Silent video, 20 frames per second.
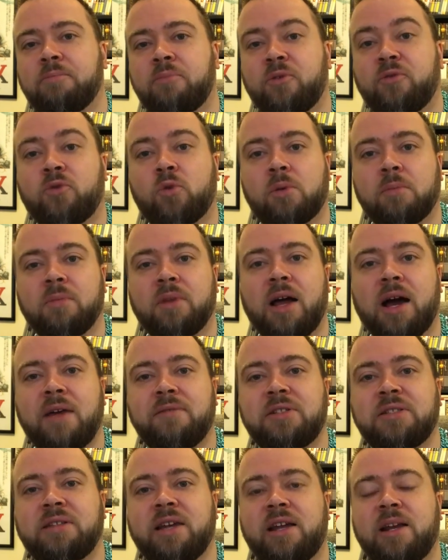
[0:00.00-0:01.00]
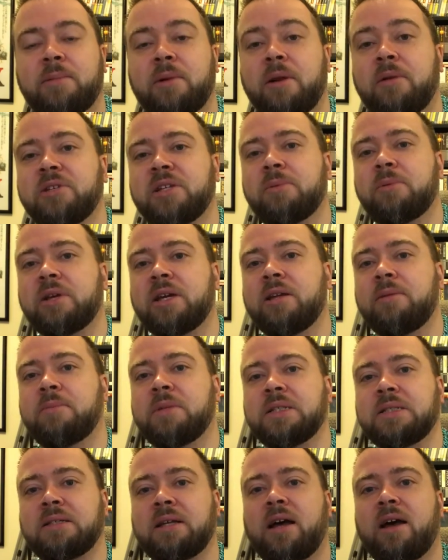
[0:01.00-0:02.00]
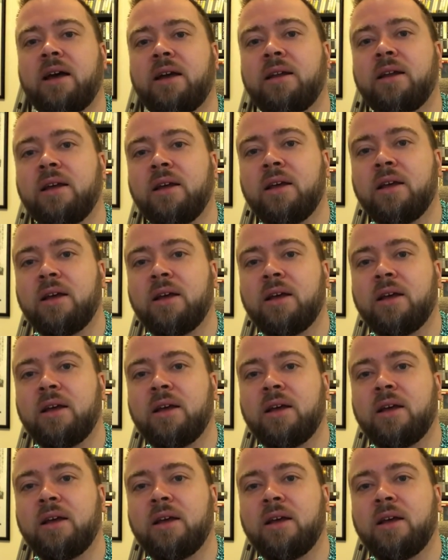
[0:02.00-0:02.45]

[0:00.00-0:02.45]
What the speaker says: perform live stand-up, and I was able to get him to sign